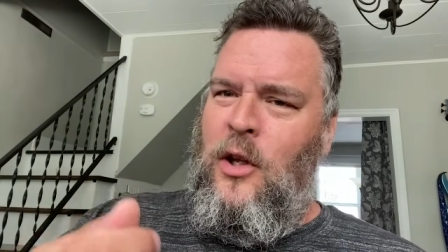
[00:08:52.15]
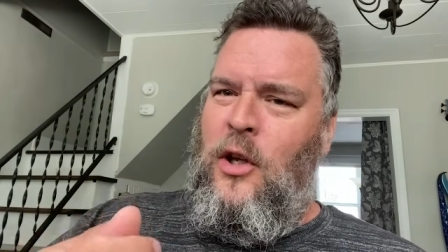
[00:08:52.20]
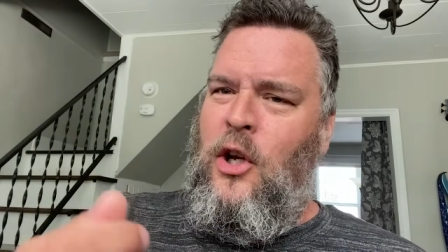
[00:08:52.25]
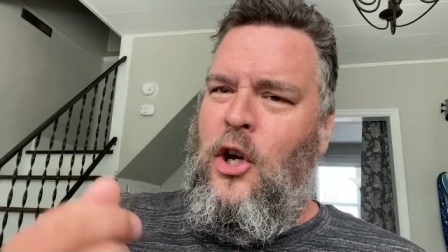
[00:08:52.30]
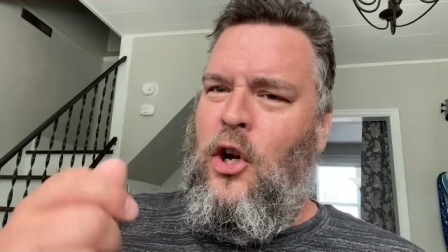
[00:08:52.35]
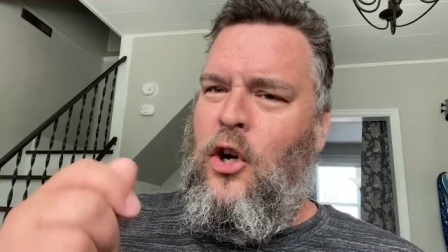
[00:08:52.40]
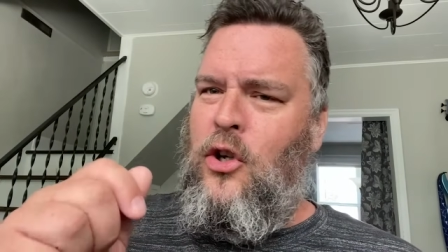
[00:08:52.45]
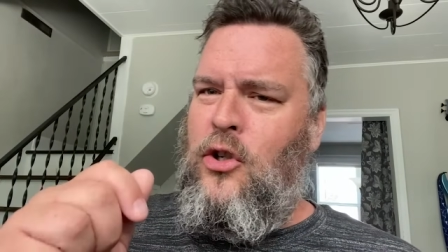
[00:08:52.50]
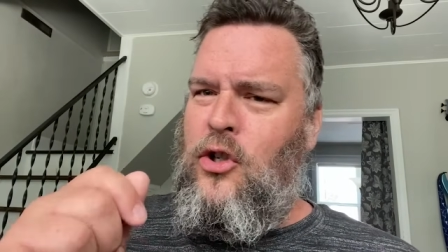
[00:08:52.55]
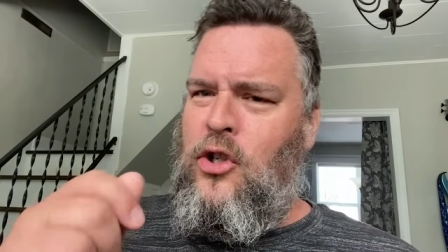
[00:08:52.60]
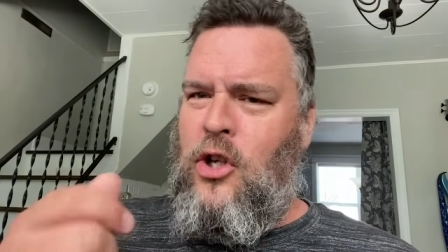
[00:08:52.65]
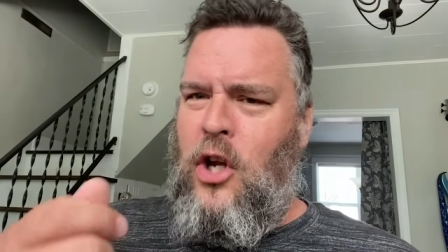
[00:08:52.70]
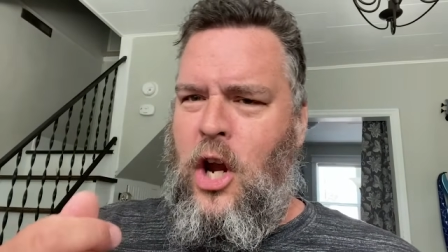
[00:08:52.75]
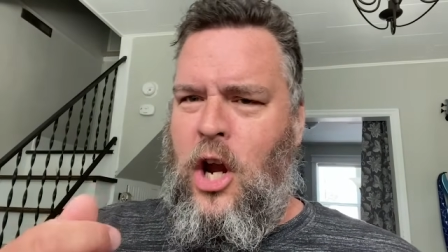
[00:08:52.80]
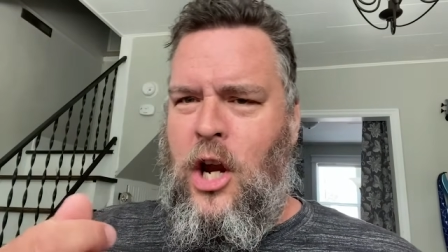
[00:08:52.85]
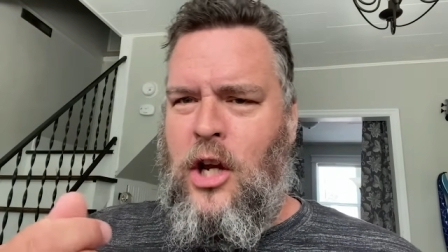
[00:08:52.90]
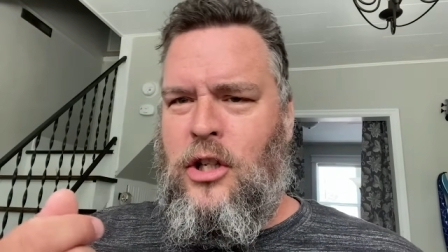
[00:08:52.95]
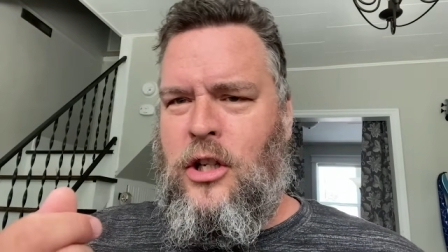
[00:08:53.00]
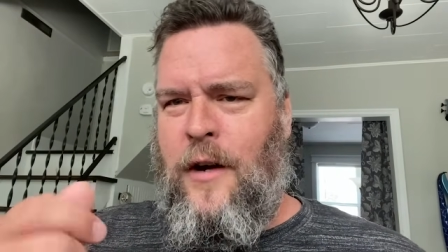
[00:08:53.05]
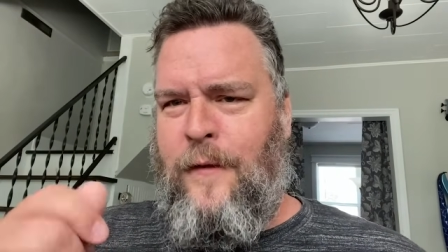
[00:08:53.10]
here's
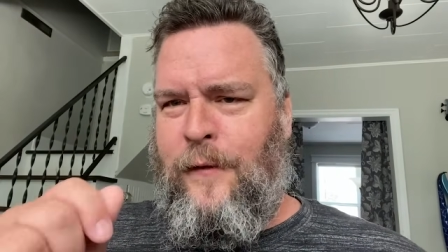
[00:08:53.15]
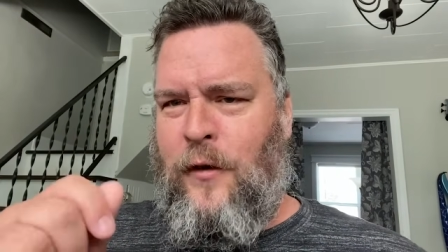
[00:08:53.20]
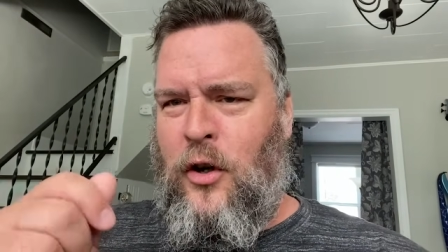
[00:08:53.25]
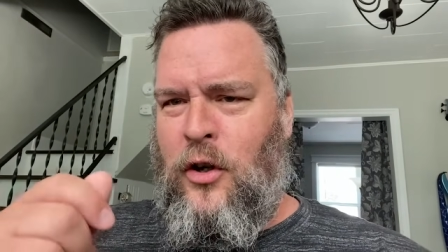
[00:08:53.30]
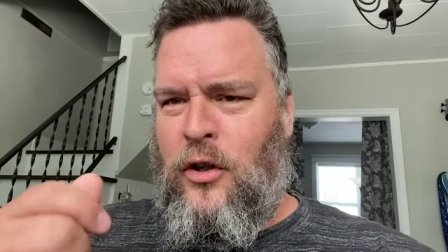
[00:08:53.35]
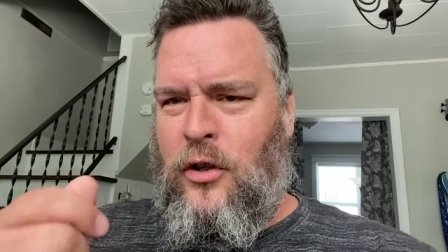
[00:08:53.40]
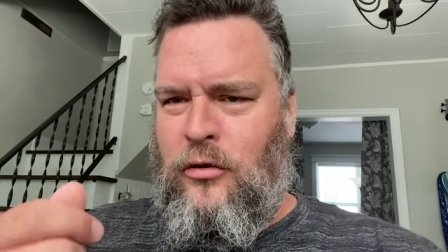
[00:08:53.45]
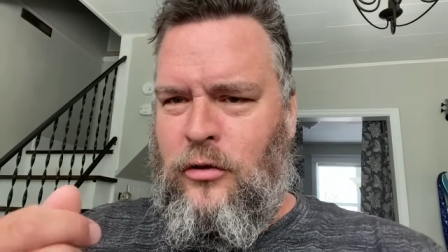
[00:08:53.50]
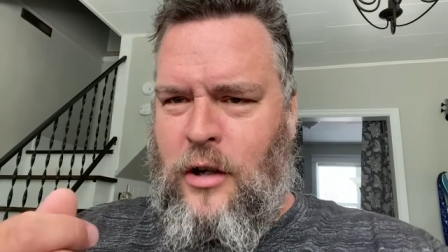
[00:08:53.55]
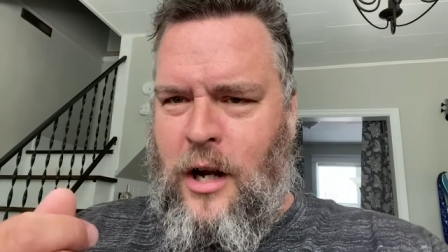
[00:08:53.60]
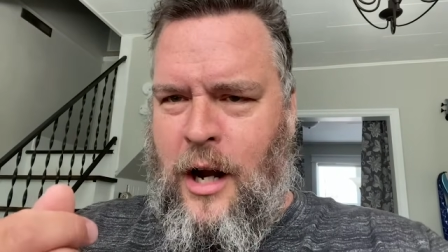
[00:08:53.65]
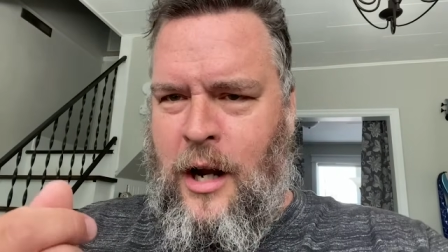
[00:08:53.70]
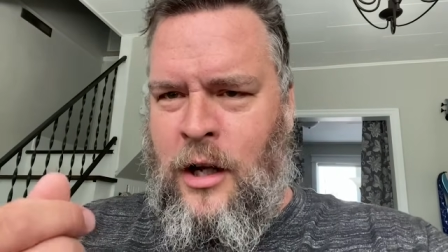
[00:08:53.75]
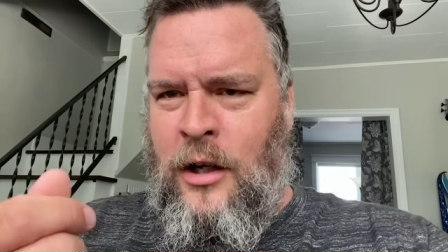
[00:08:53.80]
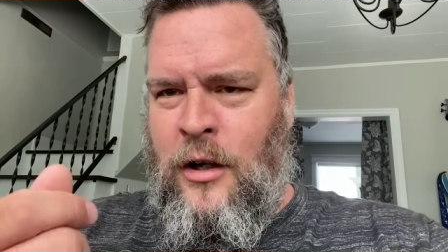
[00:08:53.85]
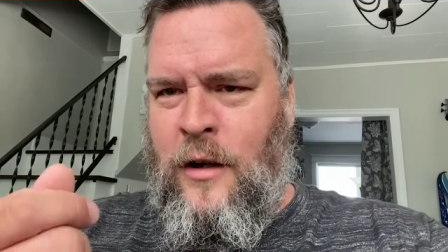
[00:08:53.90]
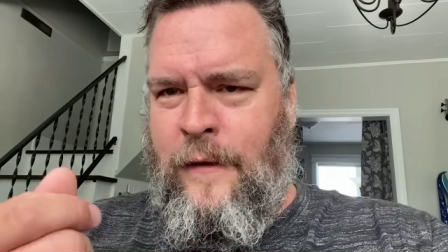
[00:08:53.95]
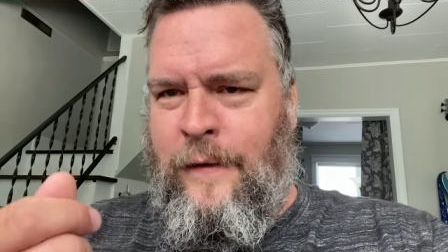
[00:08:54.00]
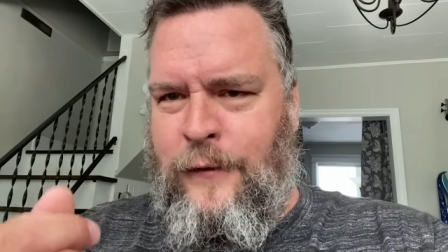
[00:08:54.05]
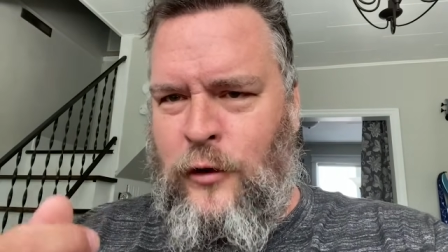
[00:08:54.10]
a different
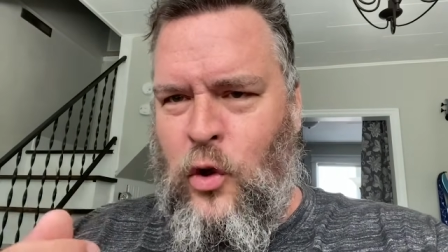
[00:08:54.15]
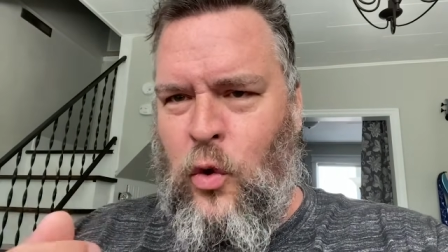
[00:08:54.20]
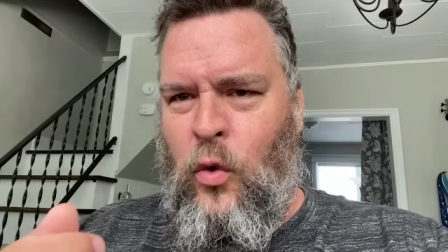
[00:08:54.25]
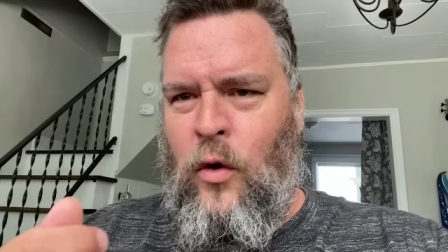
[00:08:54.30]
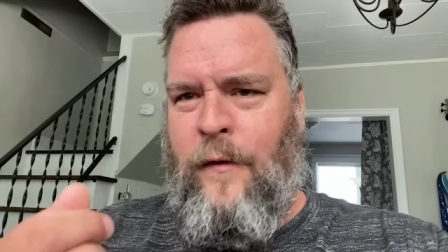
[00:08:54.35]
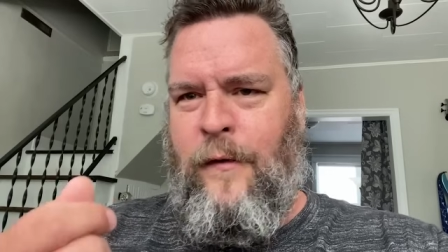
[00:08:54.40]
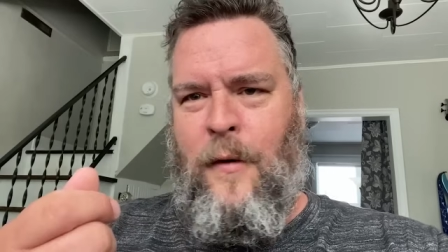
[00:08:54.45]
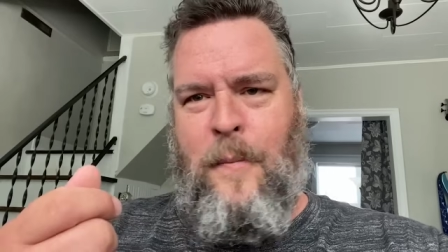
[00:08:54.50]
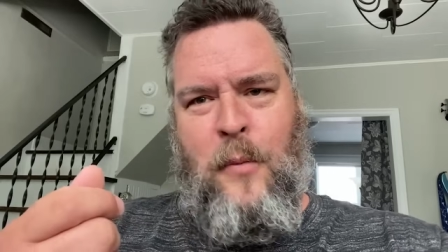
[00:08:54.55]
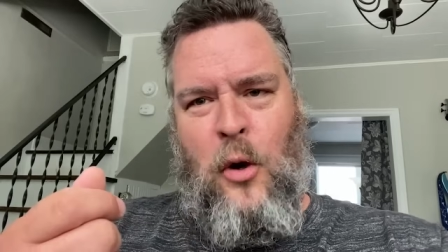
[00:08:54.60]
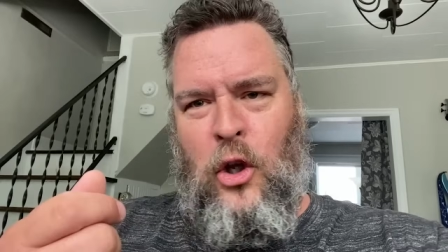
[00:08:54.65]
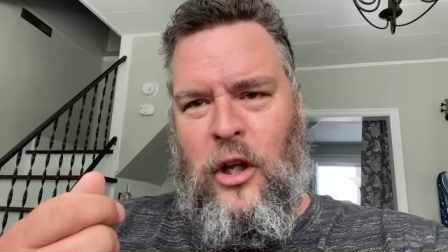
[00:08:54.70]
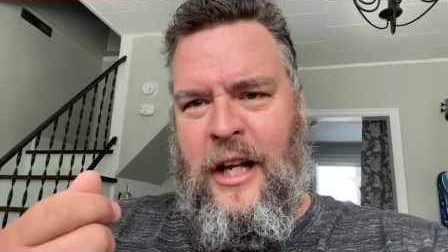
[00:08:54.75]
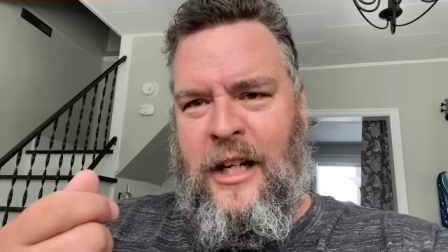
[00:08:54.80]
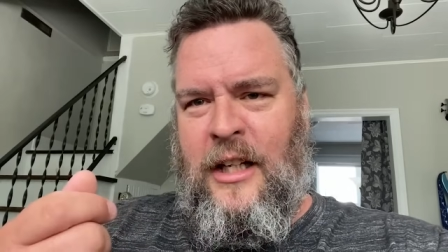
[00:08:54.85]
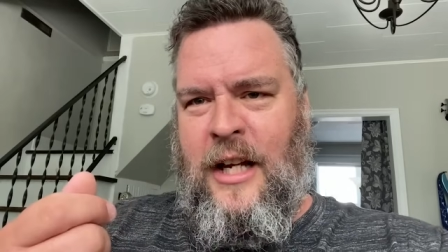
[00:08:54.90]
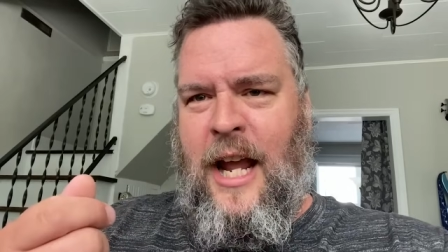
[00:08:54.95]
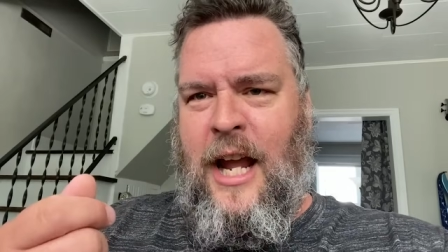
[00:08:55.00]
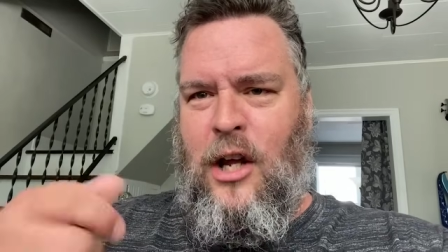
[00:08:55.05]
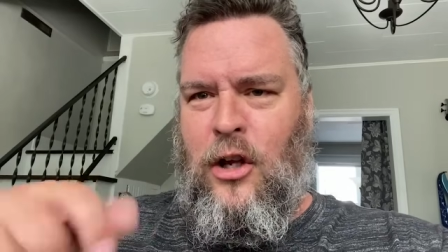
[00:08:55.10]
kind of tool for
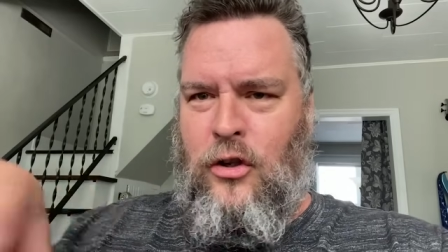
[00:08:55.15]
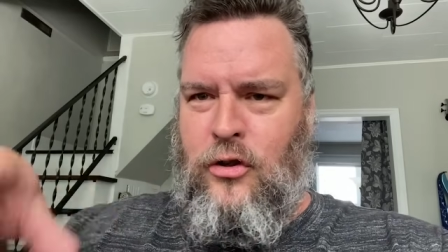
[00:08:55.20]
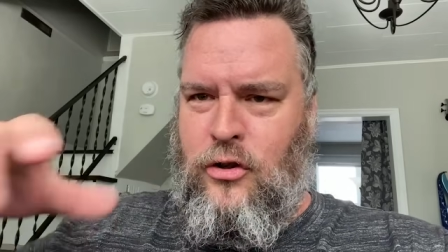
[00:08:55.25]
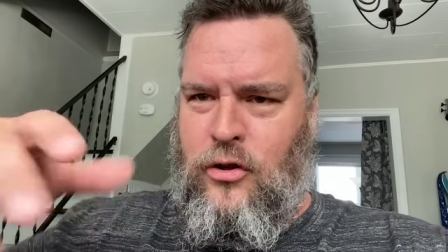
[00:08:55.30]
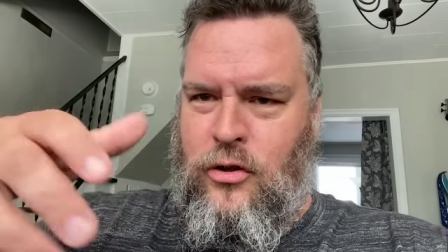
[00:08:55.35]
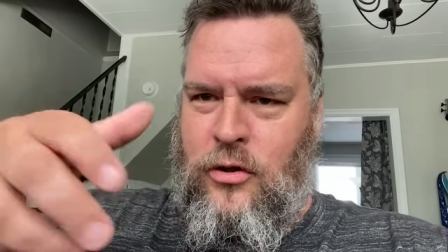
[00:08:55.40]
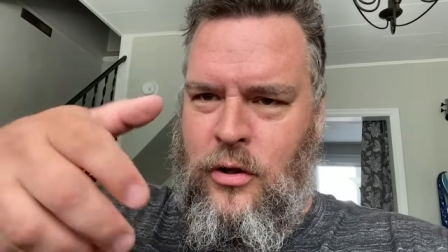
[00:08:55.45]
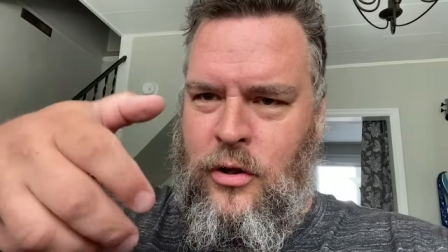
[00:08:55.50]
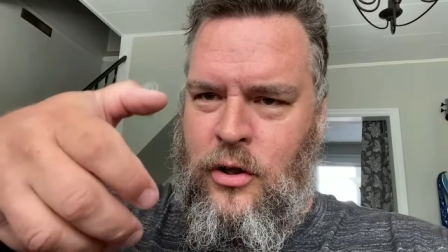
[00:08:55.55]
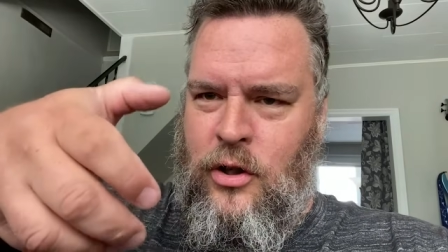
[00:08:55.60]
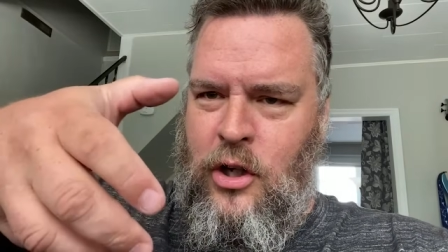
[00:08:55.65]
pulling nails.